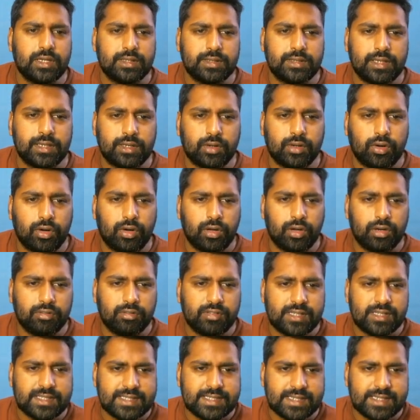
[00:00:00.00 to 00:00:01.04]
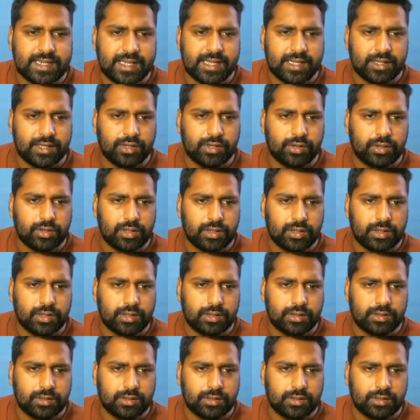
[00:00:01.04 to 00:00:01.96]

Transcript: that always take your